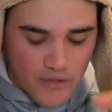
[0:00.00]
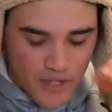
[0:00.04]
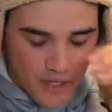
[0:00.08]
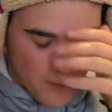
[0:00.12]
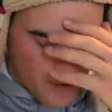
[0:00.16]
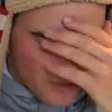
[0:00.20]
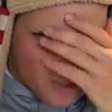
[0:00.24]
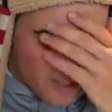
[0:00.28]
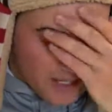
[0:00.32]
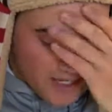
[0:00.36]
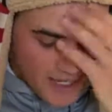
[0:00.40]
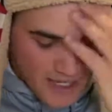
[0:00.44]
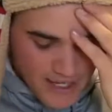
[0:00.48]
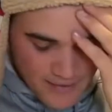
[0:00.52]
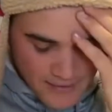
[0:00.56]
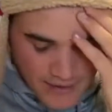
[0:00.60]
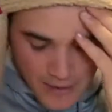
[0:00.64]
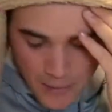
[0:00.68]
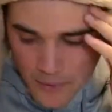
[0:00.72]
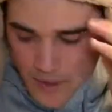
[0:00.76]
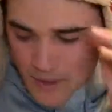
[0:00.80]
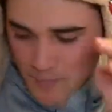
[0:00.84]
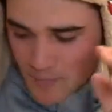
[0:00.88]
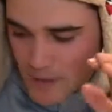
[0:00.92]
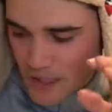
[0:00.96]
They want
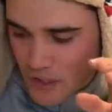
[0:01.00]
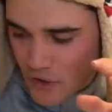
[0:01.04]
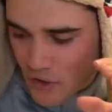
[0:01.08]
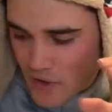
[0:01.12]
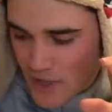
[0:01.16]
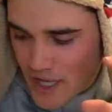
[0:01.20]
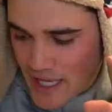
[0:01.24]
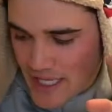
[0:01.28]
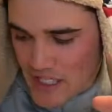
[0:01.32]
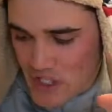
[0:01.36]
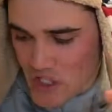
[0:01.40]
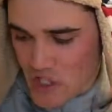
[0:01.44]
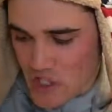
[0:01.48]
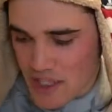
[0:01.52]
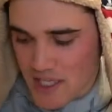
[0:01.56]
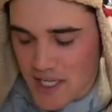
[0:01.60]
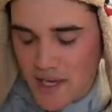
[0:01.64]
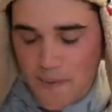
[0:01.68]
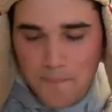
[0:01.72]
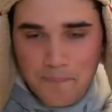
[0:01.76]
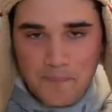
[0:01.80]
a meal that's just